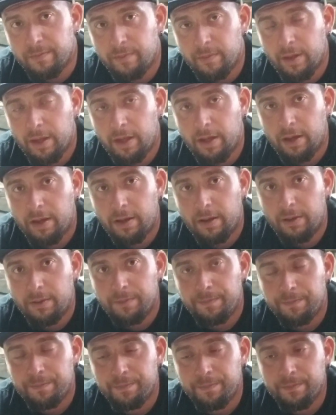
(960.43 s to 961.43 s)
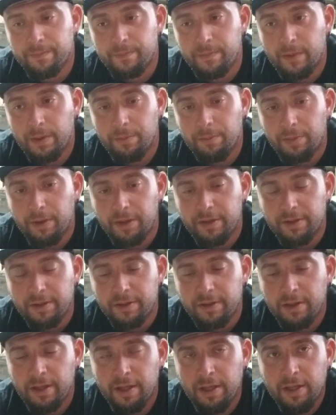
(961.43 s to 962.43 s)
but
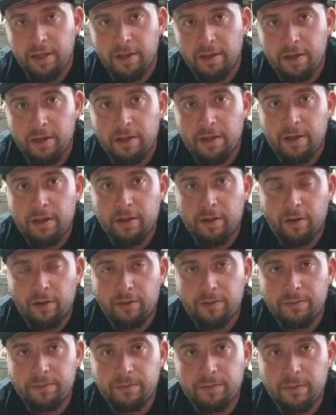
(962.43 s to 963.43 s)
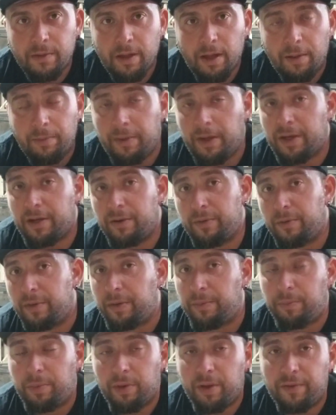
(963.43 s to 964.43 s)
you know, I'm not gonna really
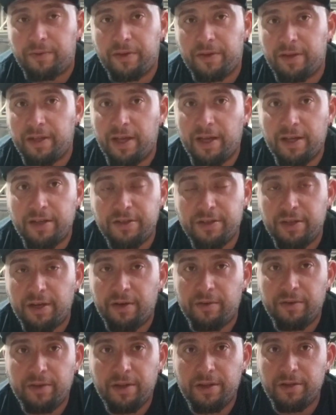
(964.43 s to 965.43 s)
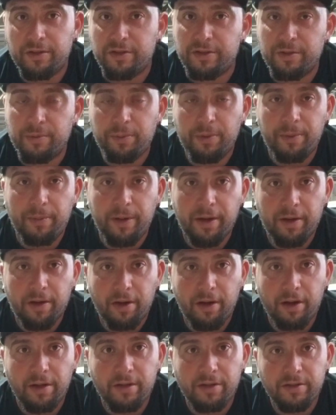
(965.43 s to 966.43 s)
pull off the dash and everything just to put it back
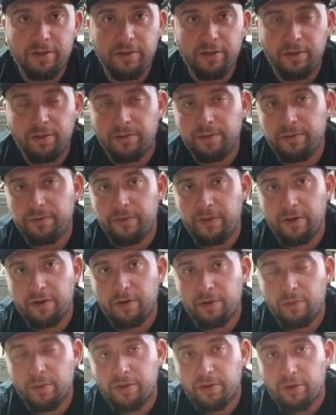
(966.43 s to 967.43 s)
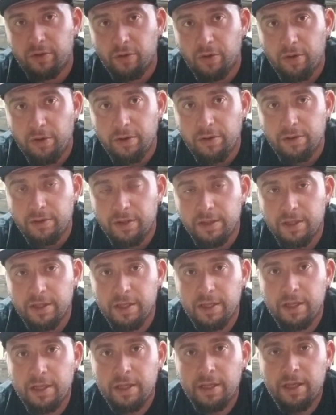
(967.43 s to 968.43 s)
on. So figured a quick tutorial,
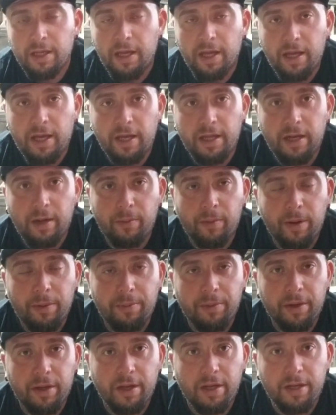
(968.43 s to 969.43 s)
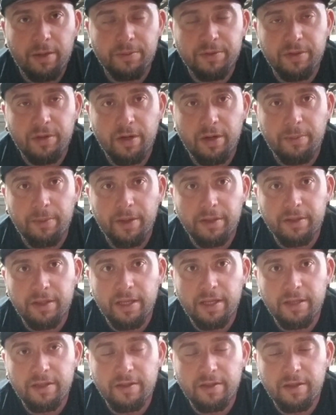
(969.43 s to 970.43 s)
and I'm rambling on. I'm sorry about that,